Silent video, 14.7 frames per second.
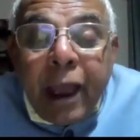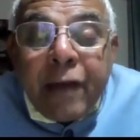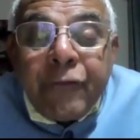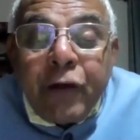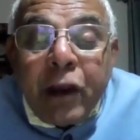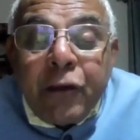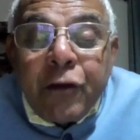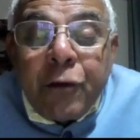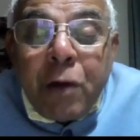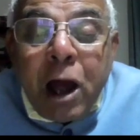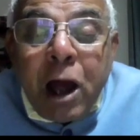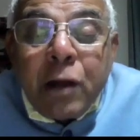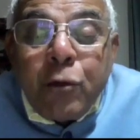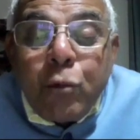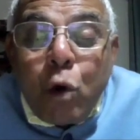Every
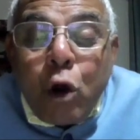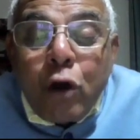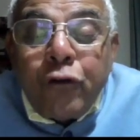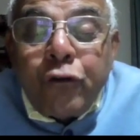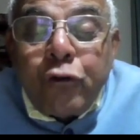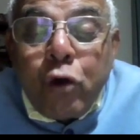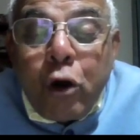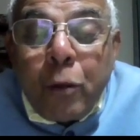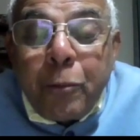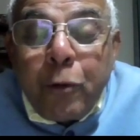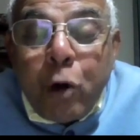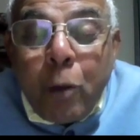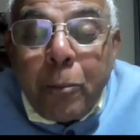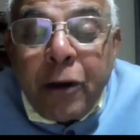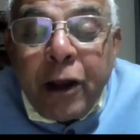Jawan wants to
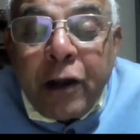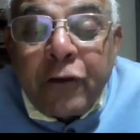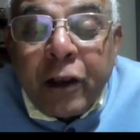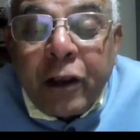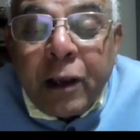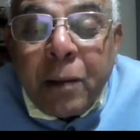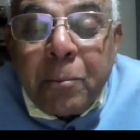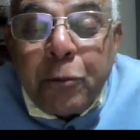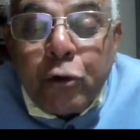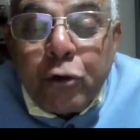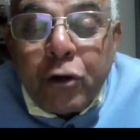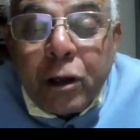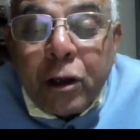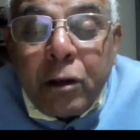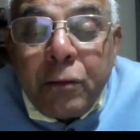operate a
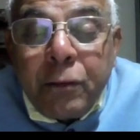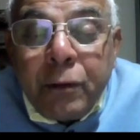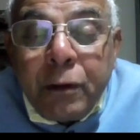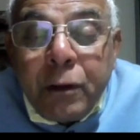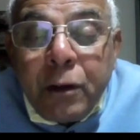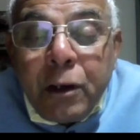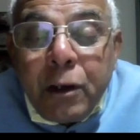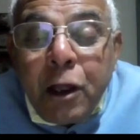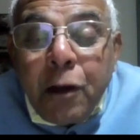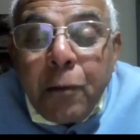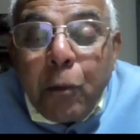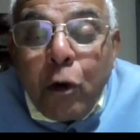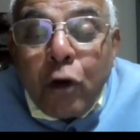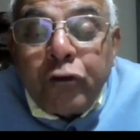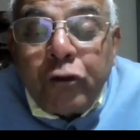computer.
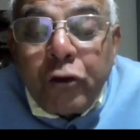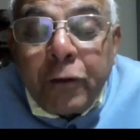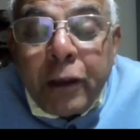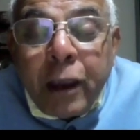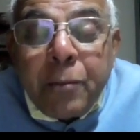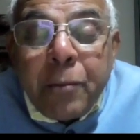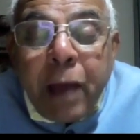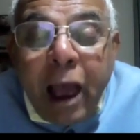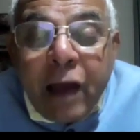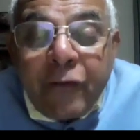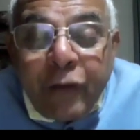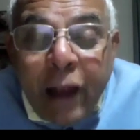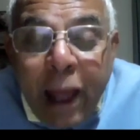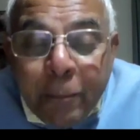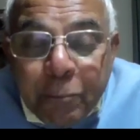Most of them
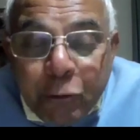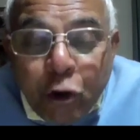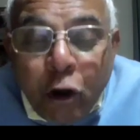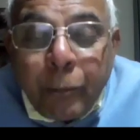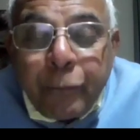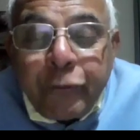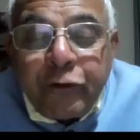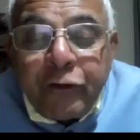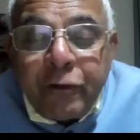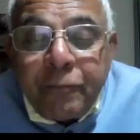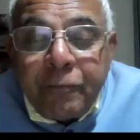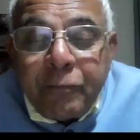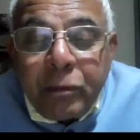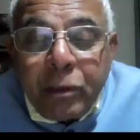have laptops.